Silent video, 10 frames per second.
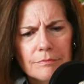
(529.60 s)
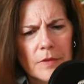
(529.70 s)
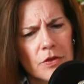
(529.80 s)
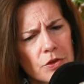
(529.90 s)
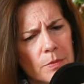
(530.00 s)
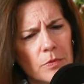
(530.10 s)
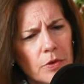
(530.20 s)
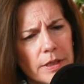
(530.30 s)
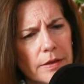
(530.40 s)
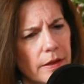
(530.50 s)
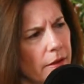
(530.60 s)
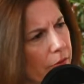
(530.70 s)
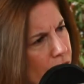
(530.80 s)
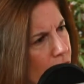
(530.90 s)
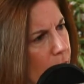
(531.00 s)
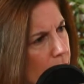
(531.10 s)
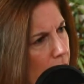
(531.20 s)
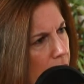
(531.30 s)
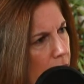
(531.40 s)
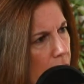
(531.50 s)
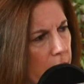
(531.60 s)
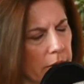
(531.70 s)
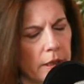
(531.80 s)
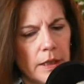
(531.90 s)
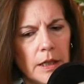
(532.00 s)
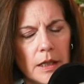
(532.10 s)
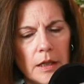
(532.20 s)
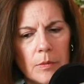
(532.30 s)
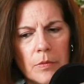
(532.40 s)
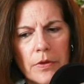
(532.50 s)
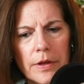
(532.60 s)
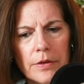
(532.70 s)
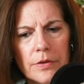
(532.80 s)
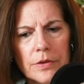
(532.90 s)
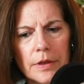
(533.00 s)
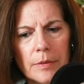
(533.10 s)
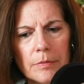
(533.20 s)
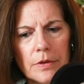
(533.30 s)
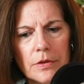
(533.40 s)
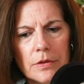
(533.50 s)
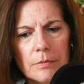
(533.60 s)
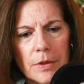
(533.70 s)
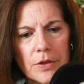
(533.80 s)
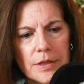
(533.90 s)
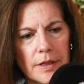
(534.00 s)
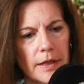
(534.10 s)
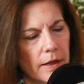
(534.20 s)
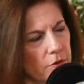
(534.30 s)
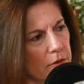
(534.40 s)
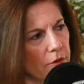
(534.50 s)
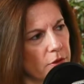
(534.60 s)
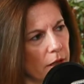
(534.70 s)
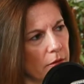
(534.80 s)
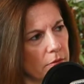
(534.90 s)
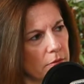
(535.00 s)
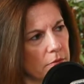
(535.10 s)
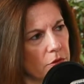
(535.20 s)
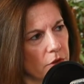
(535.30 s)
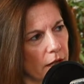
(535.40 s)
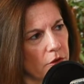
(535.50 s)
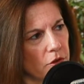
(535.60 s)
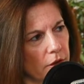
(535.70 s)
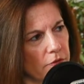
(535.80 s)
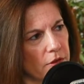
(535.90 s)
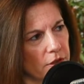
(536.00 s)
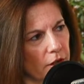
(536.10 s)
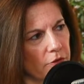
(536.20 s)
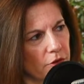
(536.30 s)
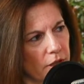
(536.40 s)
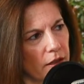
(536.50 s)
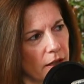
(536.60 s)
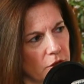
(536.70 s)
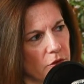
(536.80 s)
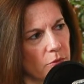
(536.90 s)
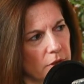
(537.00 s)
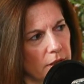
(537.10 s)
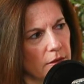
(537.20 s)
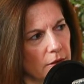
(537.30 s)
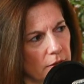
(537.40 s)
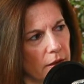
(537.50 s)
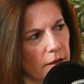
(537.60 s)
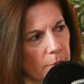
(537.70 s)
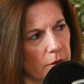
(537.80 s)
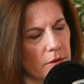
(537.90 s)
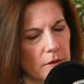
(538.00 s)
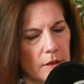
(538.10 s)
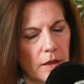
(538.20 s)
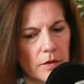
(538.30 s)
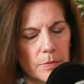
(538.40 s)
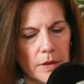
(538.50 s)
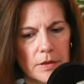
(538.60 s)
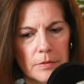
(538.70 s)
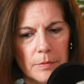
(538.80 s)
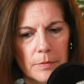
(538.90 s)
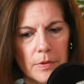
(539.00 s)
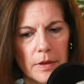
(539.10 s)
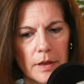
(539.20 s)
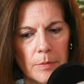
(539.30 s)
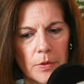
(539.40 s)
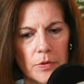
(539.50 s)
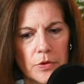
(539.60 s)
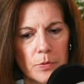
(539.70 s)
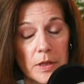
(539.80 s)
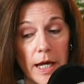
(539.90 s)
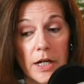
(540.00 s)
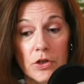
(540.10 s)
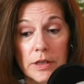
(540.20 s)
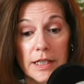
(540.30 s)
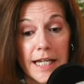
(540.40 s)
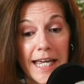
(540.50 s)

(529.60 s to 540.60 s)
there's some great dining on the Strip. We all know it. There's Barry's Steakhouse downtown, which actually I've discovered. I actually really like Barry's Steakhouse. My husband and I both do. We actually